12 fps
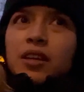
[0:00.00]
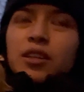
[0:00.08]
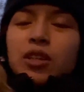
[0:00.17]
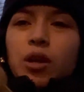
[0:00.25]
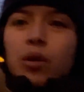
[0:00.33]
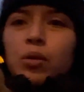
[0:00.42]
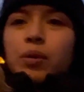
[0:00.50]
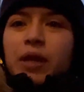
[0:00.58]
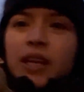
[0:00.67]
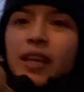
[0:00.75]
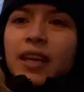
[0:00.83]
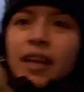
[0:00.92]
So we're
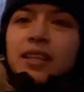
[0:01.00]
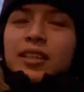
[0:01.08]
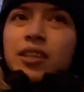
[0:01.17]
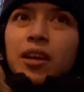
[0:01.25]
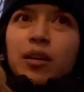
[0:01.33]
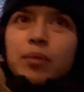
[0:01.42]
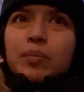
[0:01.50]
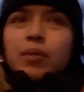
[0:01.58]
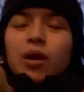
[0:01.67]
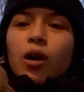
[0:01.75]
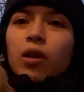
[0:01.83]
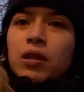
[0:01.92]
gonna get some
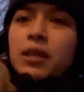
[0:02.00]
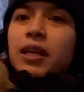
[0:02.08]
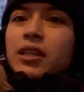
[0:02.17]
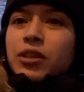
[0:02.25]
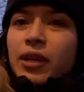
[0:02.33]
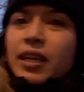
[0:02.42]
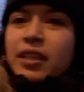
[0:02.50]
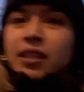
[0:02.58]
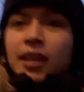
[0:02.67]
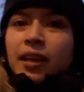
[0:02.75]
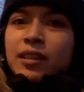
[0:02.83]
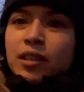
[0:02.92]
holiday drinks
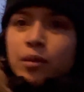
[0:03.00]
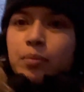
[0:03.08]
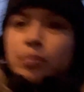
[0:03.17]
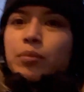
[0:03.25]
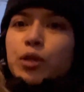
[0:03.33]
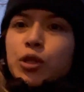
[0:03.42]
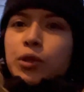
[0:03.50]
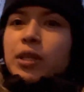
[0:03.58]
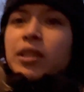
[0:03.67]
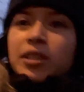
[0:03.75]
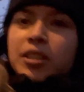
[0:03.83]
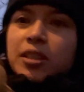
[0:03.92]
and some
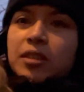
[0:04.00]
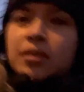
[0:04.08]
treats.